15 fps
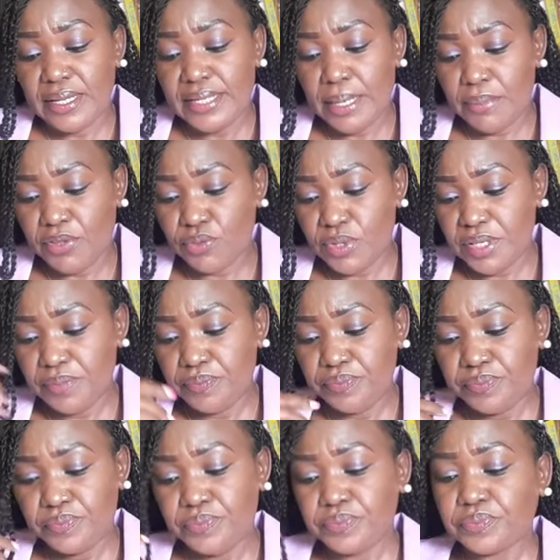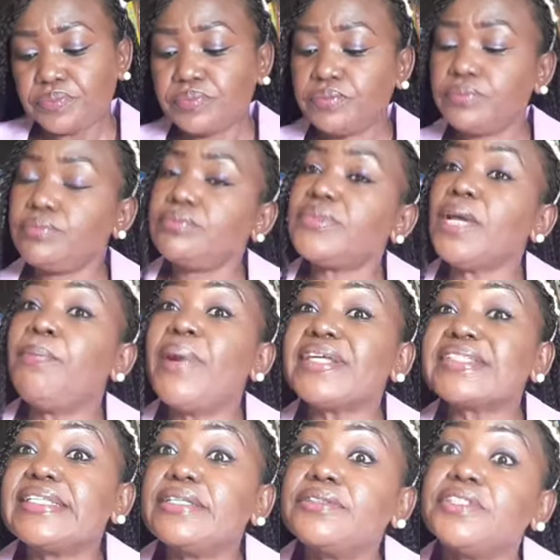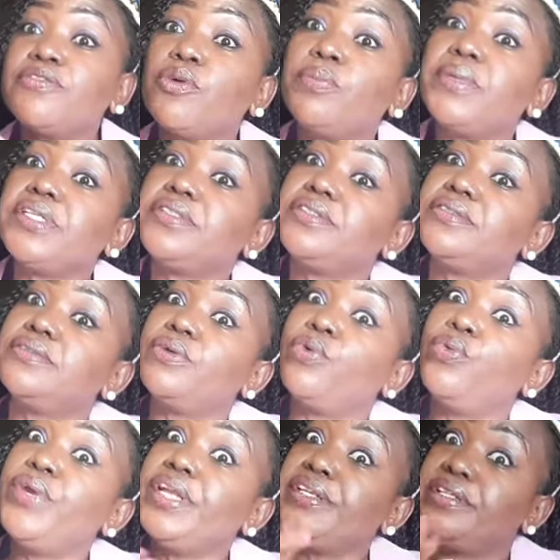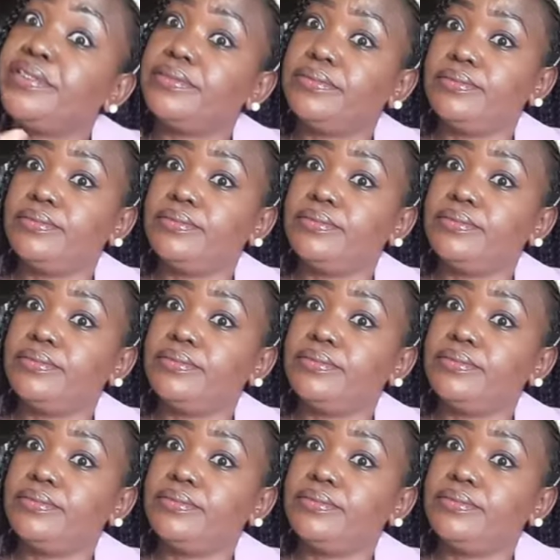Number three, personal development. Read.